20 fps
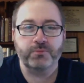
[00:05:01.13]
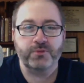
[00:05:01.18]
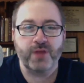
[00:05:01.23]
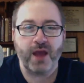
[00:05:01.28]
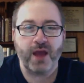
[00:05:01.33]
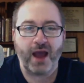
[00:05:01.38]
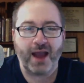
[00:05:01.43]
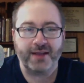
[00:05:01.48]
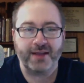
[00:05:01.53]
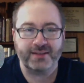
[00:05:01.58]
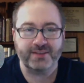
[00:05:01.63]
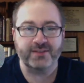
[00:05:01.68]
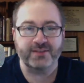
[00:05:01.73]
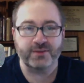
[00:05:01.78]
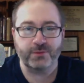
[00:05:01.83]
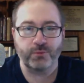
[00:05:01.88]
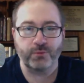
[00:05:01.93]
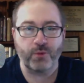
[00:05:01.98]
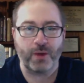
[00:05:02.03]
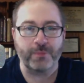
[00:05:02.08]
I did
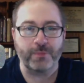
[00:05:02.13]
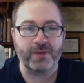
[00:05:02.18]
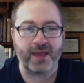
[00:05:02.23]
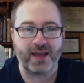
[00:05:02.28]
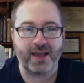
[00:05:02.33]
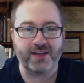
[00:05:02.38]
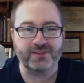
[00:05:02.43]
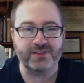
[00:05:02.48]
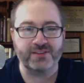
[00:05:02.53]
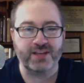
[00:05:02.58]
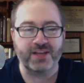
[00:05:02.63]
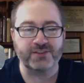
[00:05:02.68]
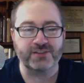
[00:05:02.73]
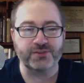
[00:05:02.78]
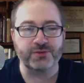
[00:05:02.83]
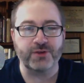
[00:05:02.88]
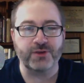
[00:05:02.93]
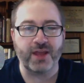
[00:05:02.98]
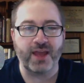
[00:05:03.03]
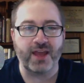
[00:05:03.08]
the webcast
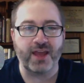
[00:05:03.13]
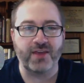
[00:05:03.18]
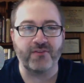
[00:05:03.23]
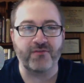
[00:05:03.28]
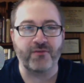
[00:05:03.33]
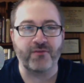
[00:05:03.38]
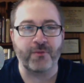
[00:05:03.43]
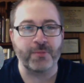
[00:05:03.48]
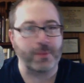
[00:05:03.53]
yesterday from the